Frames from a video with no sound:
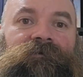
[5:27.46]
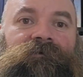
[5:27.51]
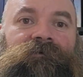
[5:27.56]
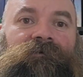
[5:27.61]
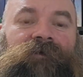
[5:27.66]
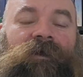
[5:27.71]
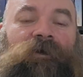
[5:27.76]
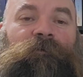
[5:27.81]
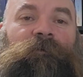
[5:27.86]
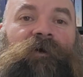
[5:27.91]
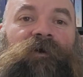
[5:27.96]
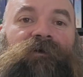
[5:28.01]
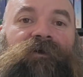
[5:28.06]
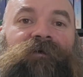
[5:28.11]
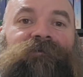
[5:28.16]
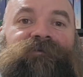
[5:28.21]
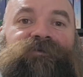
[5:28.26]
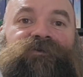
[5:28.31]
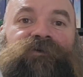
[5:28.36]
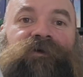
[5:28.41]
Harry Potter
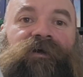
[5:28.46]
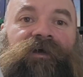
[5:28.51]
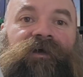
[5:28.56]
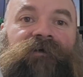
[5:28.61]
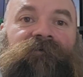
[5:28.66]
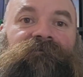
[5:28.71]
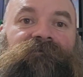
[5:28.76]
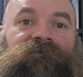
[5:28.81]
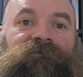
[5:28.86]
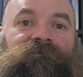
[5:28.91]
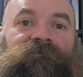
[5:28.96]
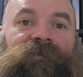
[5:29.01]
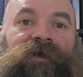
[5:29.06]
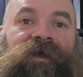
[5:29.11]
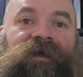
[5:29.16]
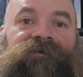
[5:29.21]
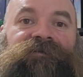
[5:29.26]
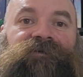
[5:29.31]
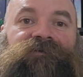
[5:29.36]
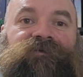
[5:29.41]
games, you have
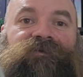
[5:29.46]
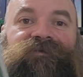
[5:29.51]
magic,